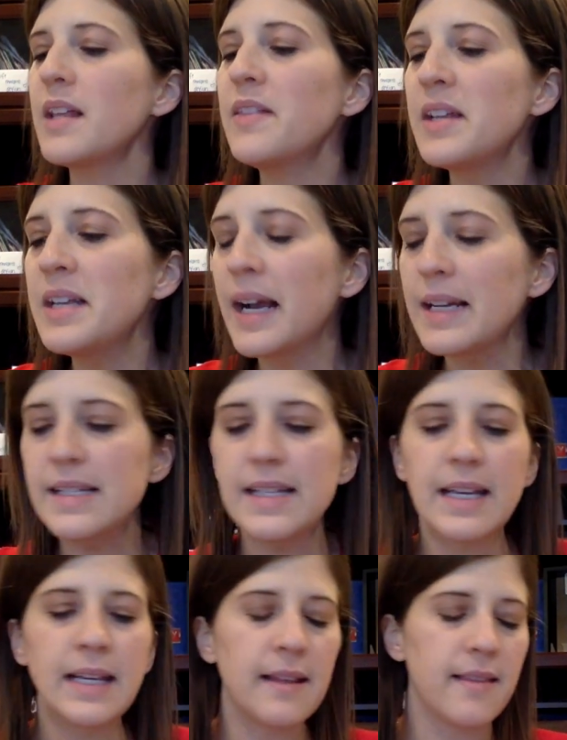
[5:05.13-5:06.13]
The next
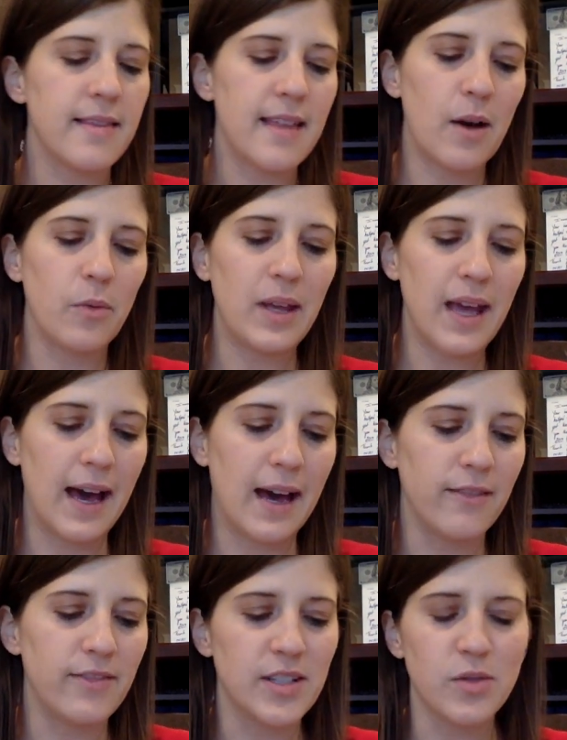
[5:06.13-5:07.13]
thing that we
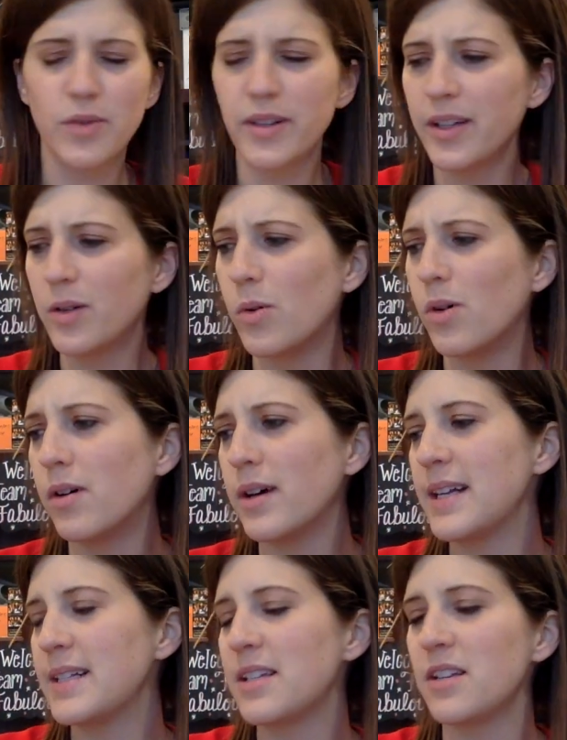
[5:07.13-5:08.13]
have that's really cool,
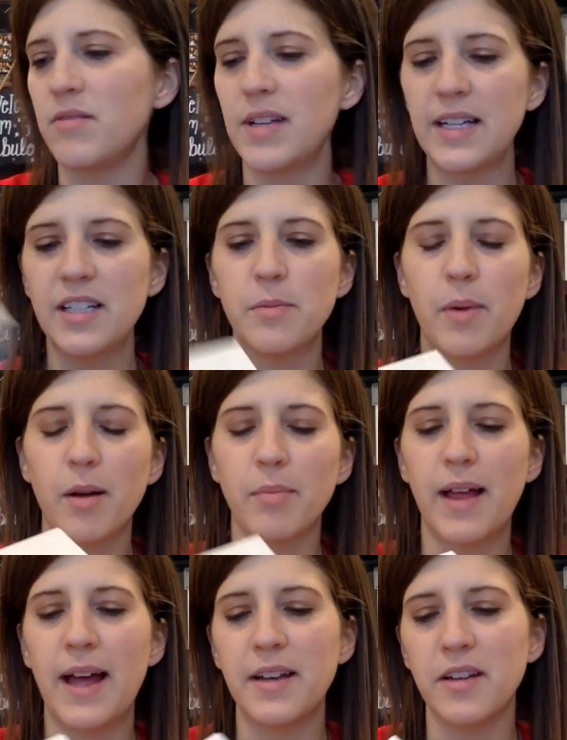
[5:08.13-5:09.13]
it's unique to Barre
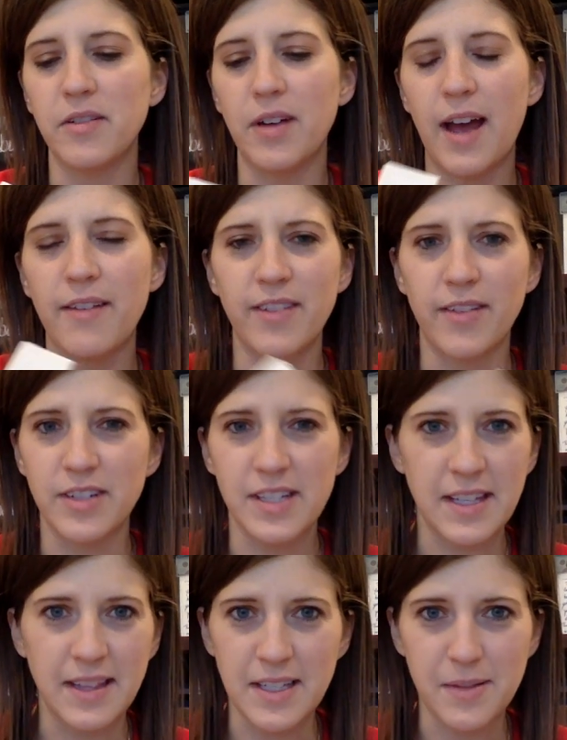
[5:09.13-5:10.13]
Blend. I've never
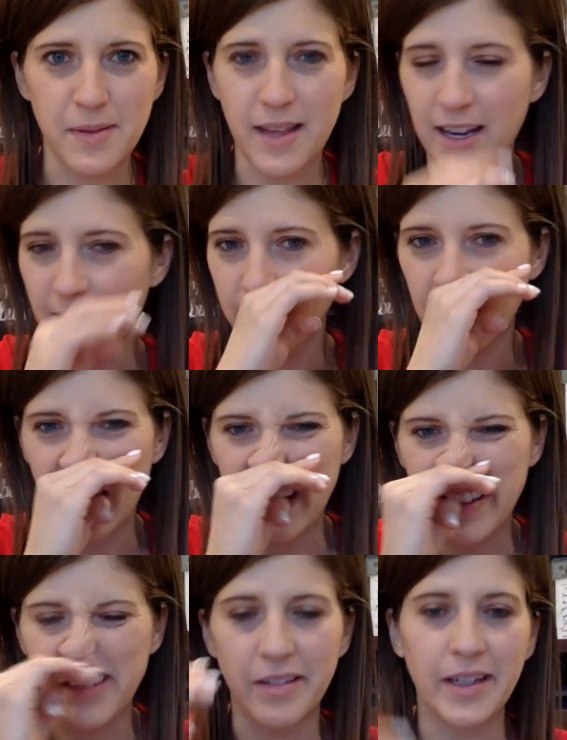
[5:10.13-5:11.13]
seen this with any of our
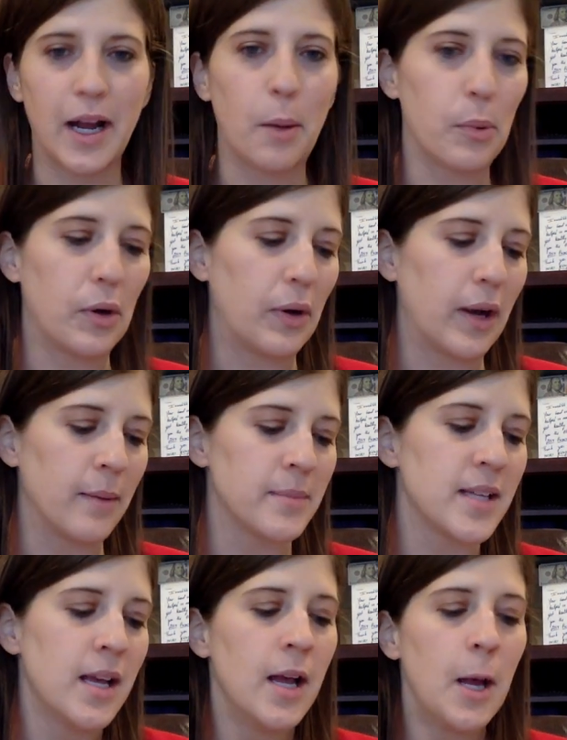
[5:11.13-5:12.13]
other workout
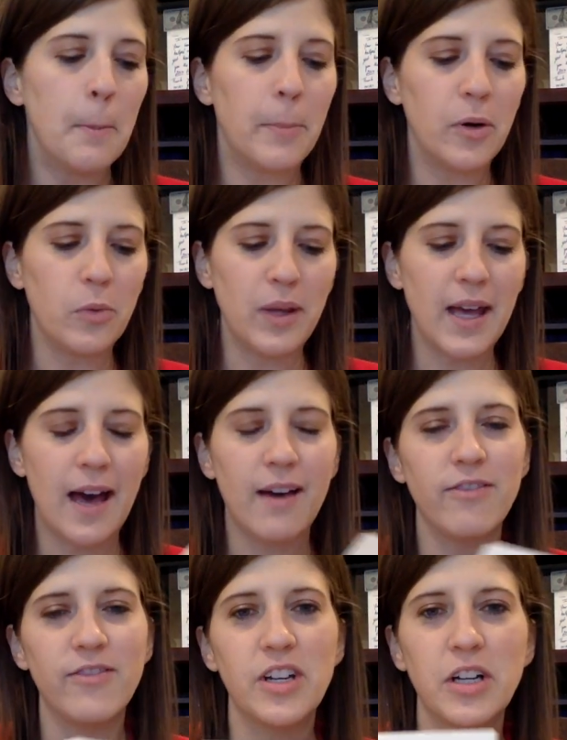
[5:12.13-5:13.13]
programs, but
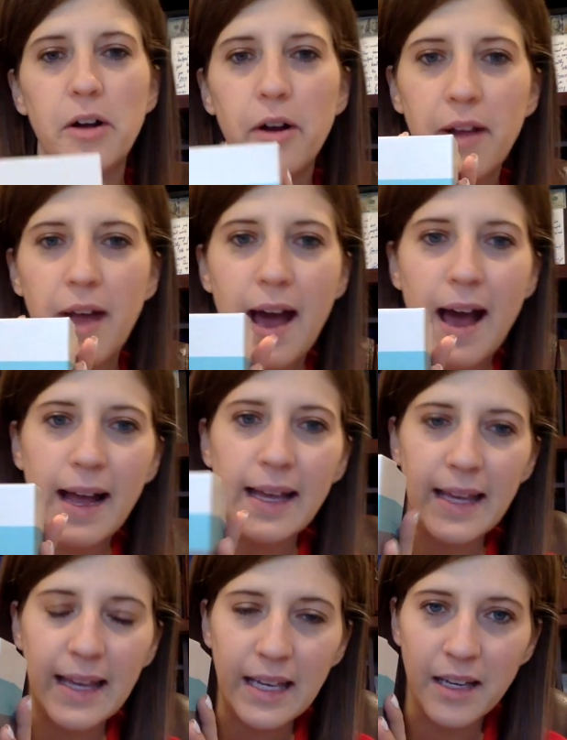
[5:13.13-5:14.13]
they're called I
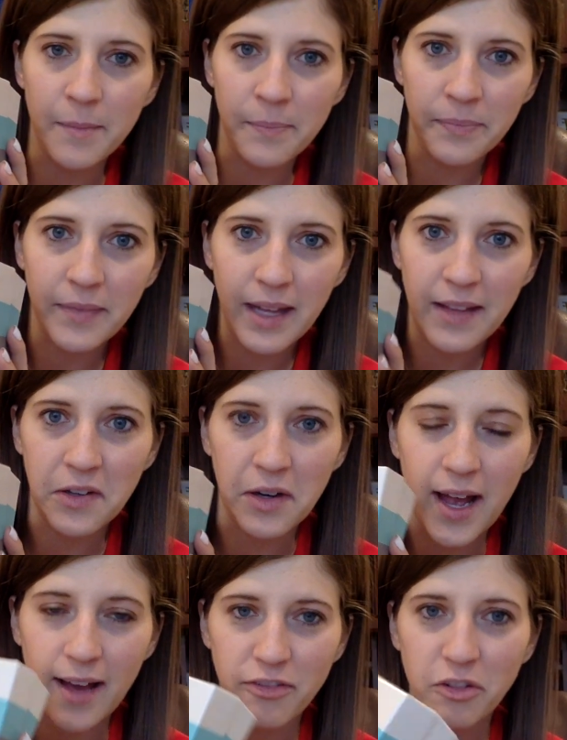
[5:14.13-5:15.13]
Am, and they're
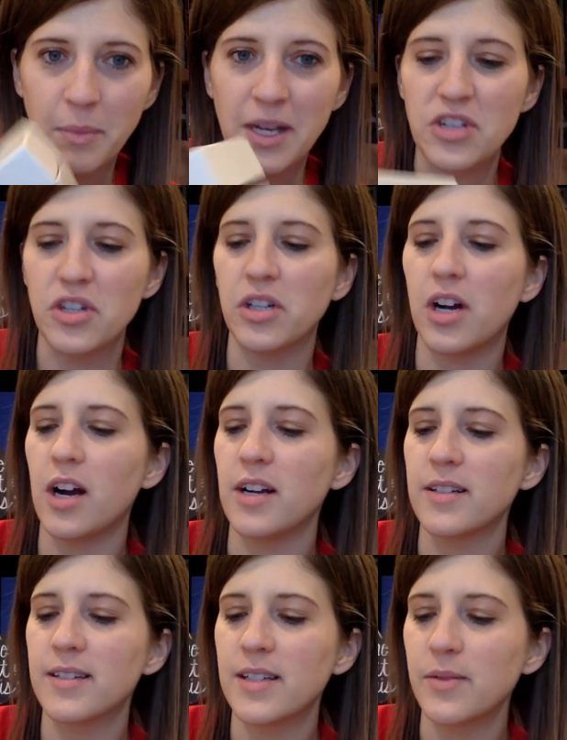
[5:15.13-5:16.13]
affirmation
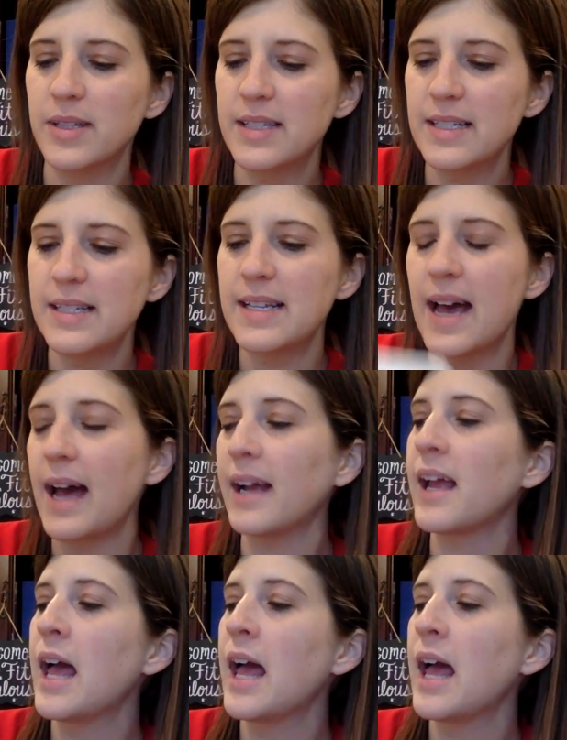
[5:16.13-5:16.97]
cards. So it's a deck